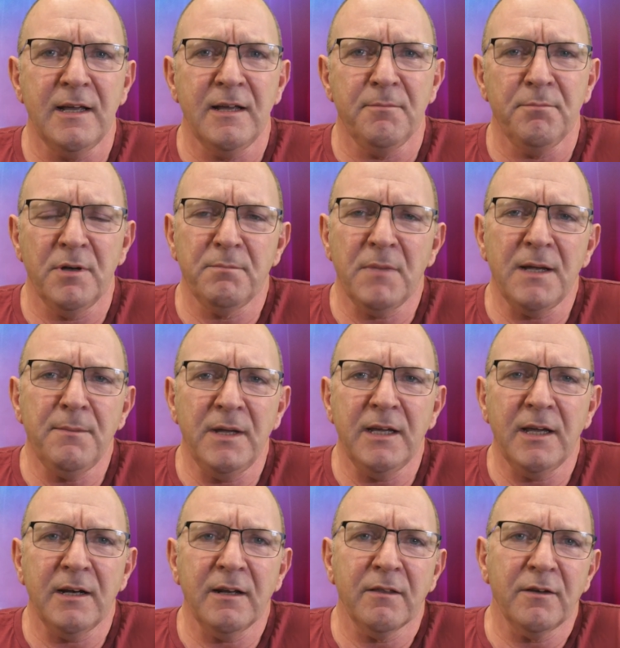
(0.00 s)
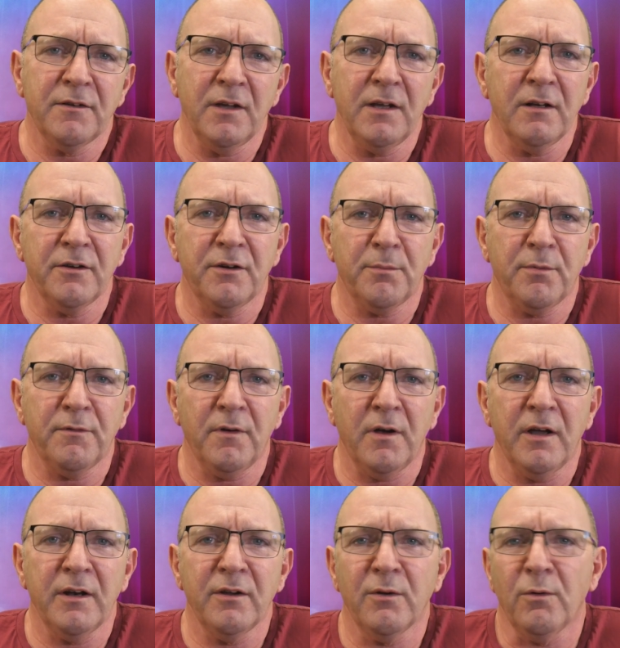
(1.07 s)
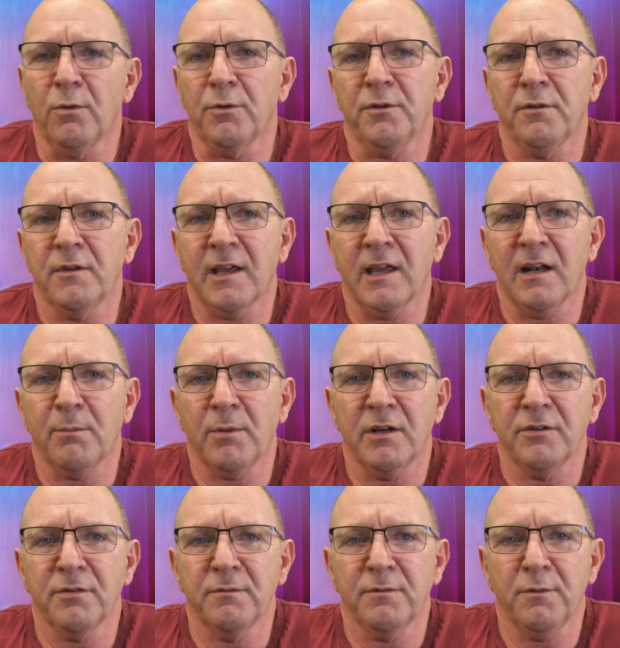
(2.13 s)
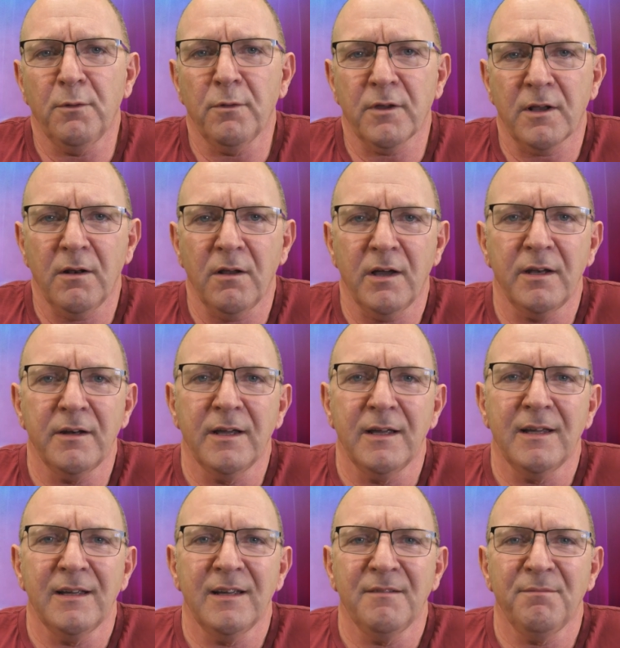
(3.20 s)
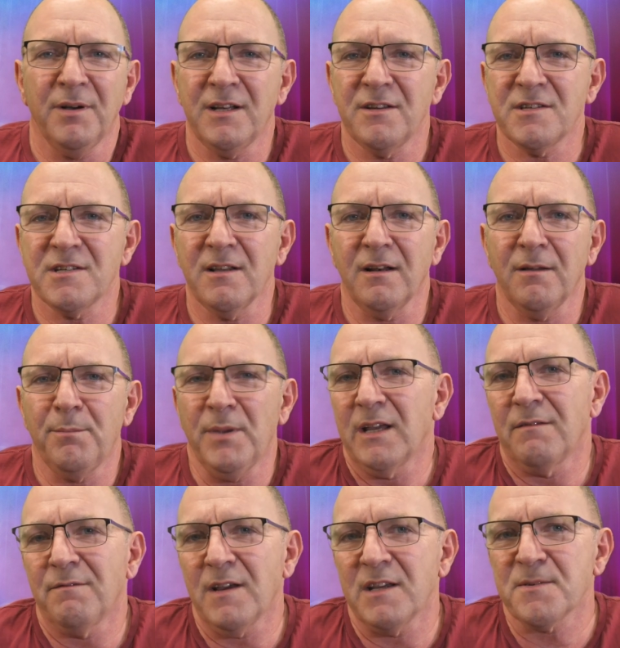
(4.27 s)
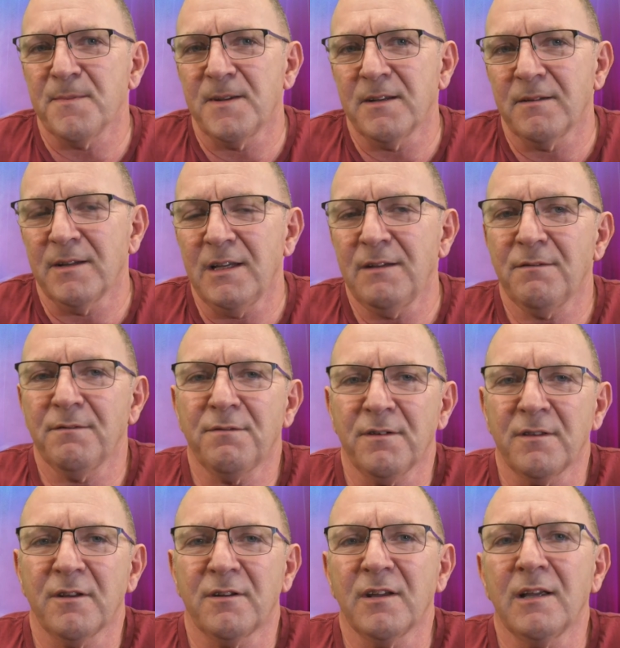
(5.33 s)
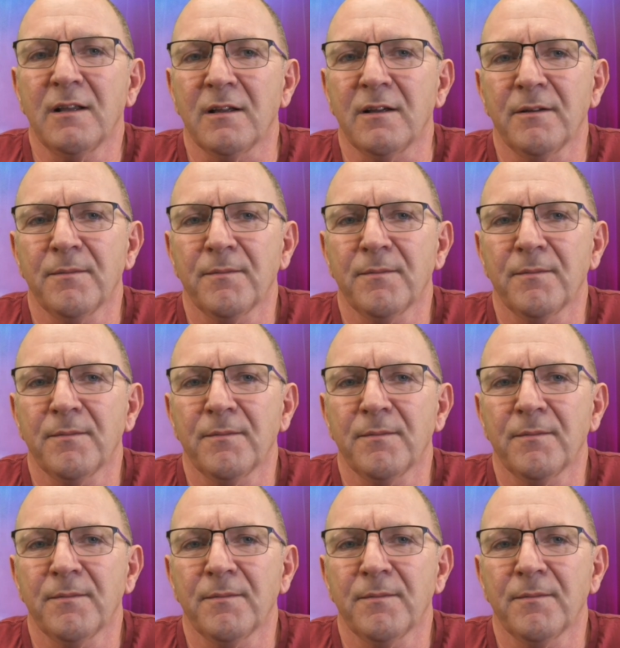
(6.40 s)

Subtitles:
but maybe getting the dealer to provide it or do the calibration for the client, but it's still a big investment, even for the dealer.